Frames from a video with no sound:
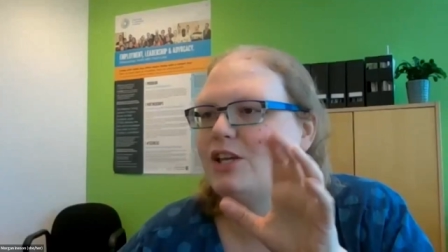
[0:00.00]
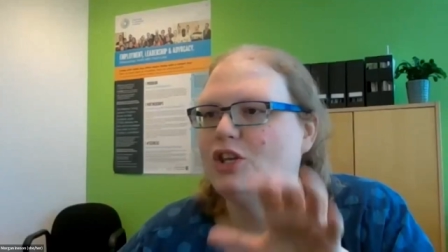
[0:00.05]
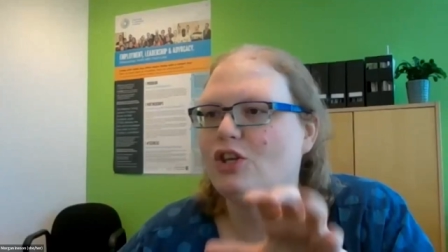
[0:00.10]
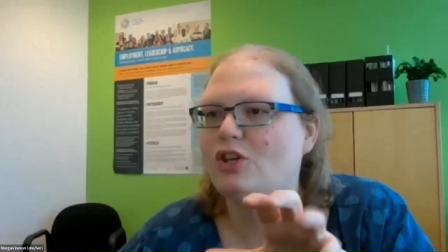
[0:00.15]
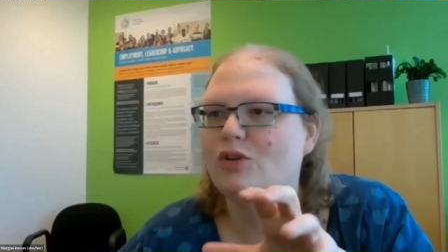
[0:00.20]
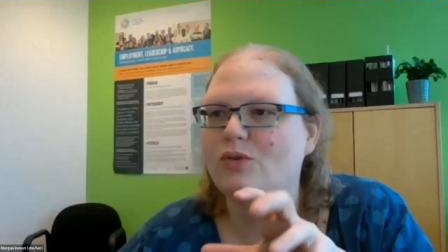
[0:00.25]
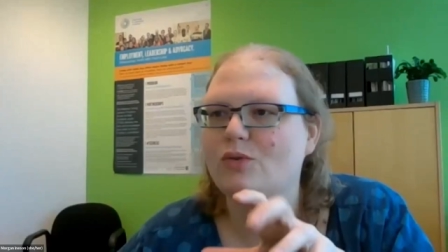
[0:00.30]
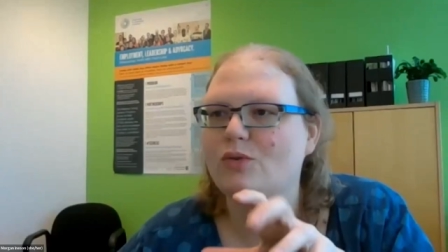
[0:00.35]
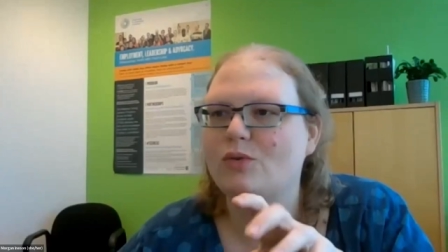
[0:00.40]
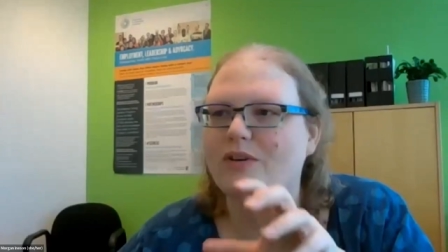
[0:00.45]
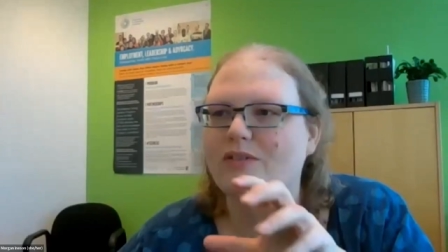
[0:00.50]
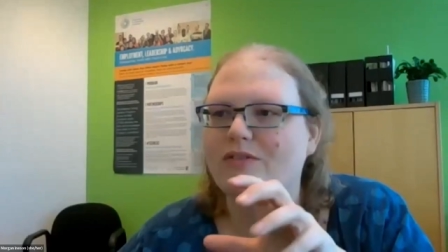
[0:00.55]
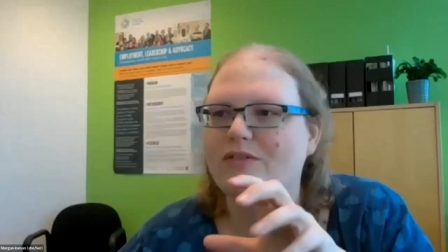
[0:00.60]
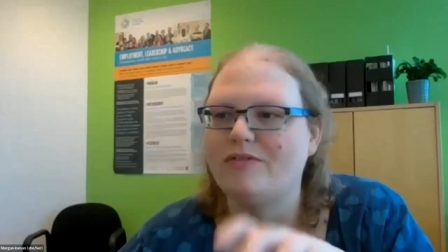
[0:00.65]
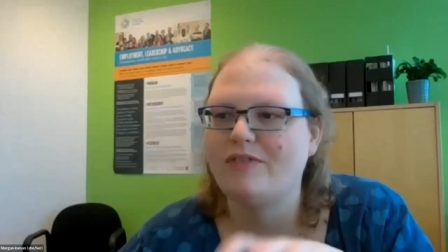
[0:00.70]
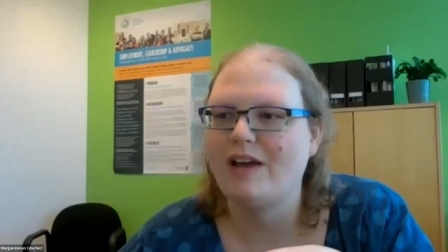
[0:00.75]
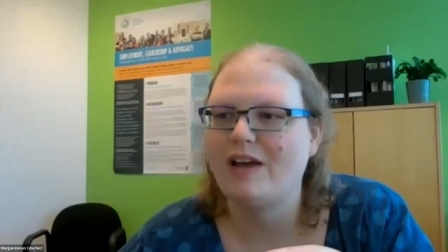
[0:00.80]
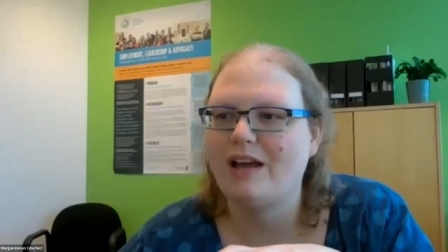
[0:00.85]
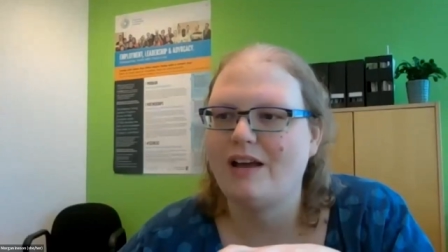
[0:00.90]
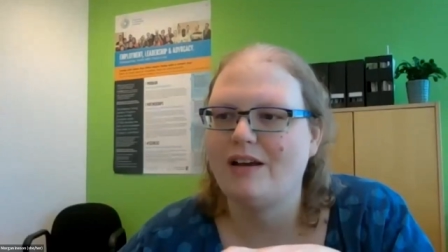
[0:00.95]
that you have
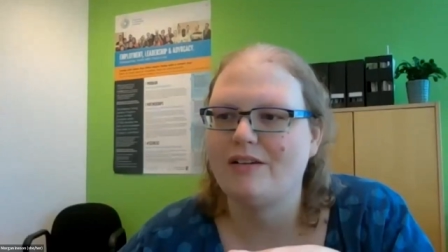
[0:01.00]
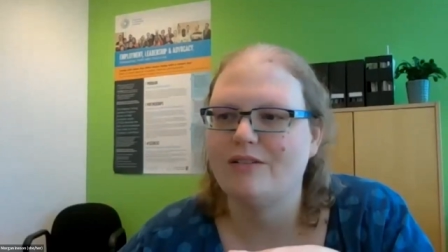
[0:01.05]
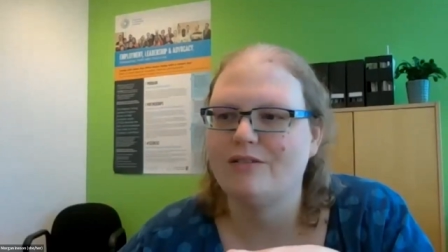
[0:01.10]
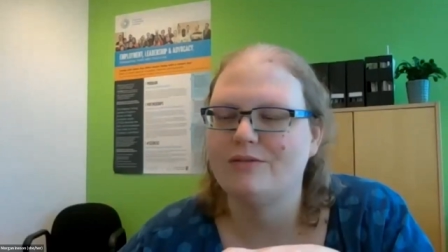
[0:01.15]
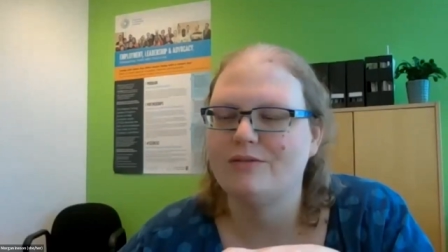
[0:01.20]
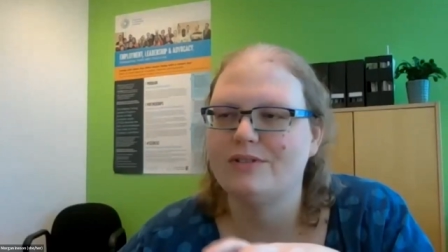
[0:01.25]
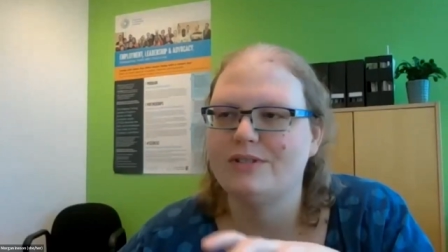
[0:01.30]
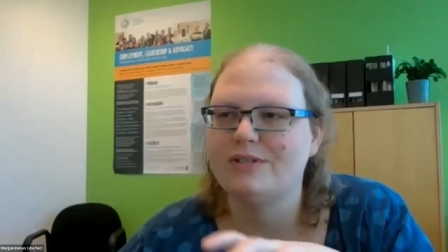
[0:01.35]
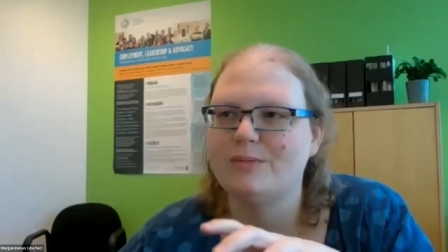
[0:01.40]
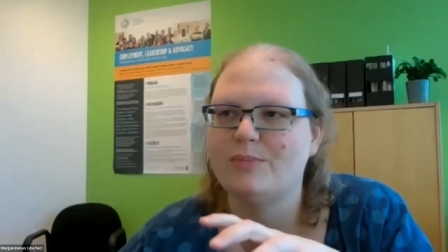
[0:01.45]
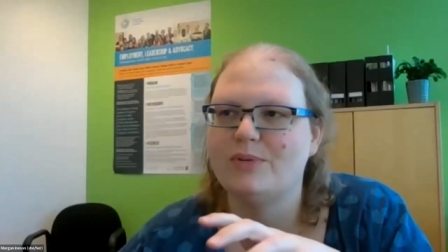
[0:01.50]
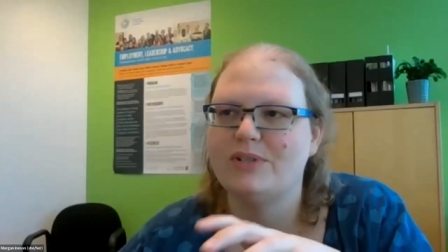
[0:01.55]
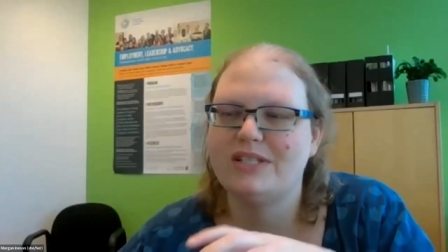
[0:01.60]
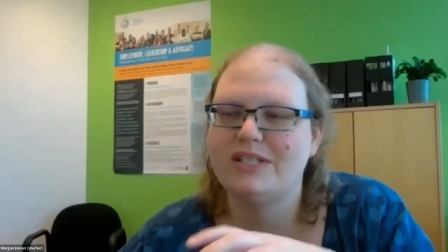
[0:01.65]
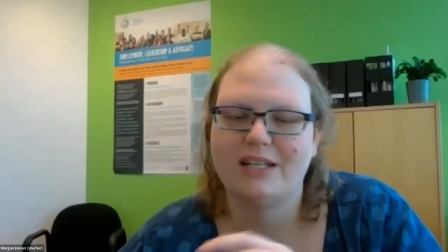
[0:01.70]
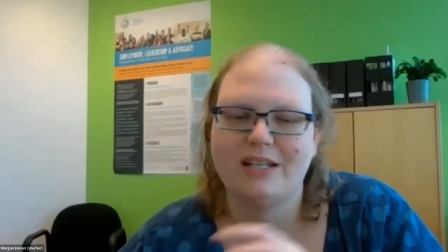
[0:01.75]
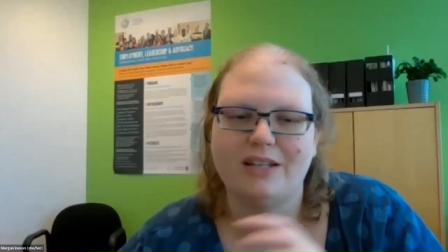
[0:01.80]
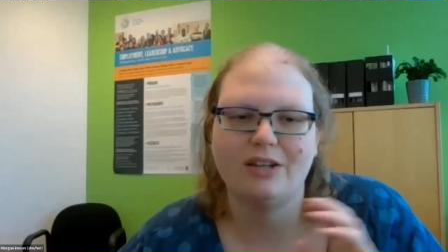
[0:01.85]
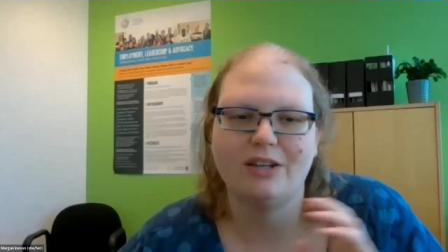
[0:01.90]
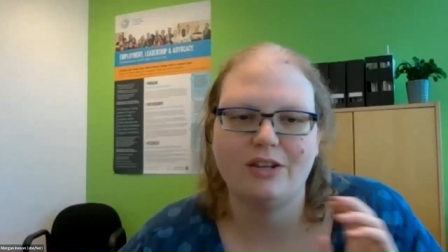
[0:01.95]
found
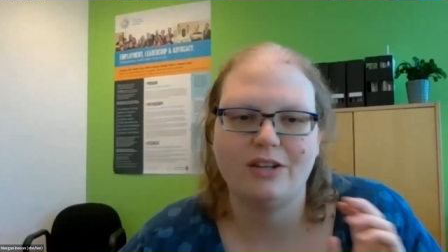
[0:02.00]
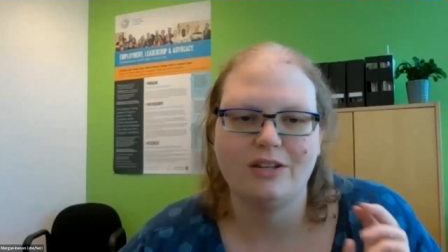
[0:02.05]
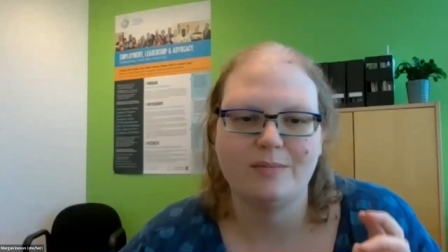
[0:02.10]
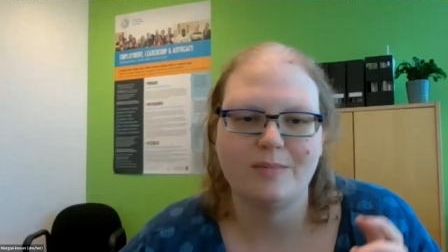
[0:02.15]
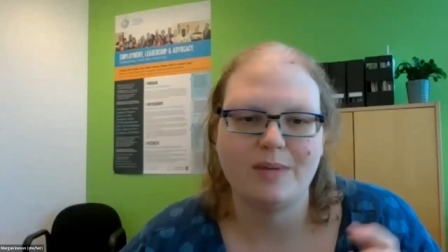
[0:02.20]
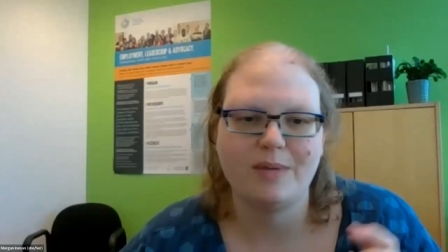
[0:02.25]
particularly